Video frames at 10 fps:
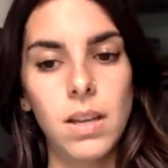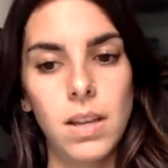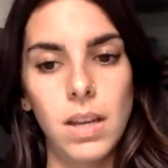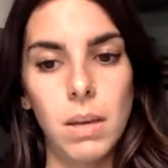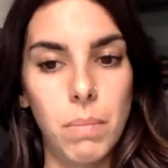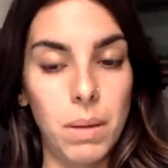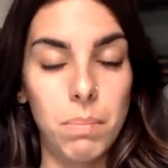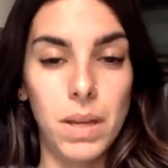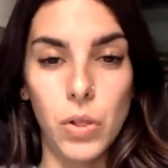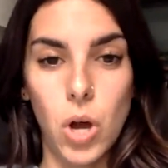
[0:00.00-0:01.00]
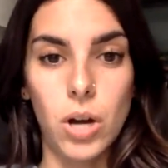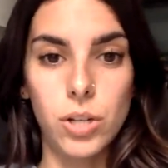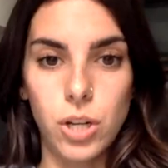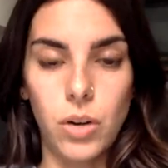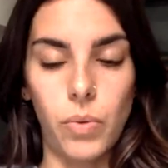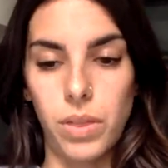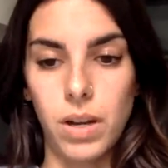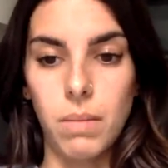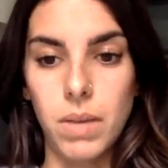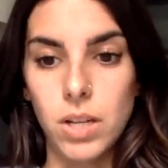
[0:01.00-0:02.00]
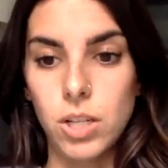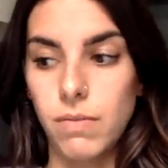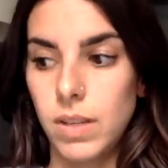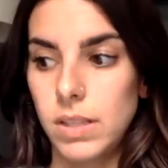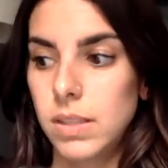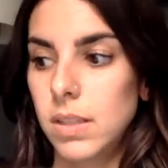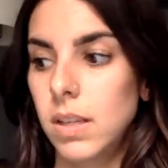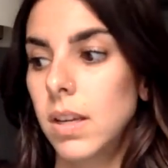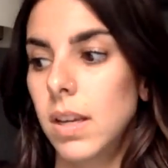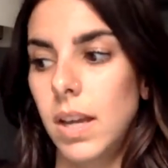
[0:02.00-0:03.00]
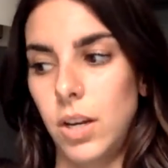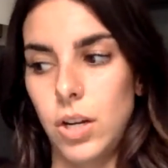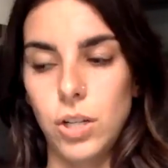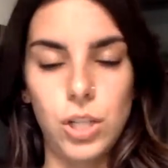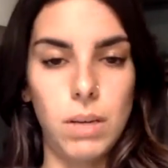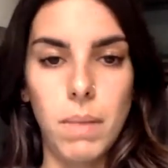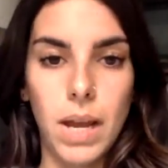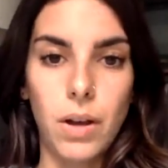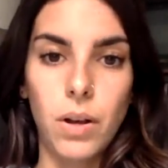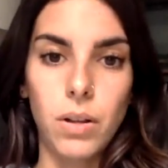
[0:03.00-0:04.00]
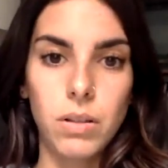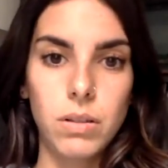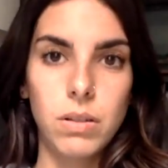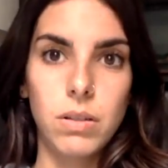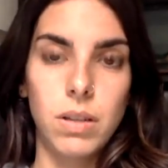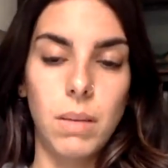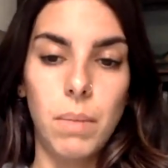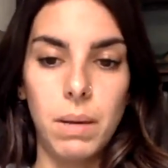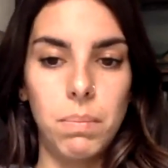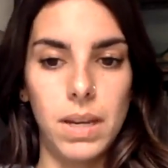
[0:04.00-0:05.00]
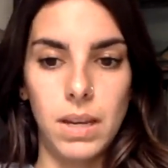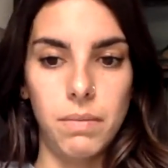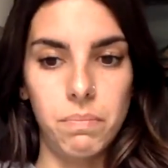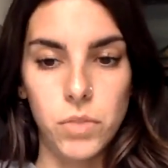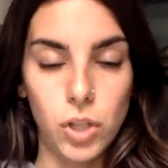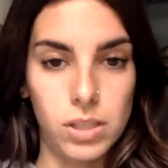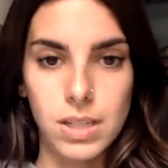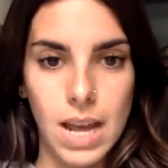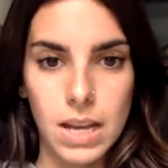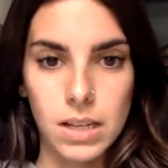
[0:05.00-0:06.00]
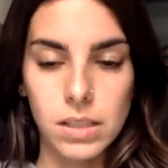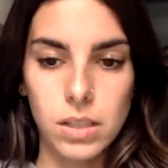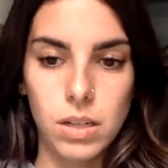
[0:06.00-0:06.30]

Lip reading: it might be larger with an image. If it's in your Gmail, it might be just text.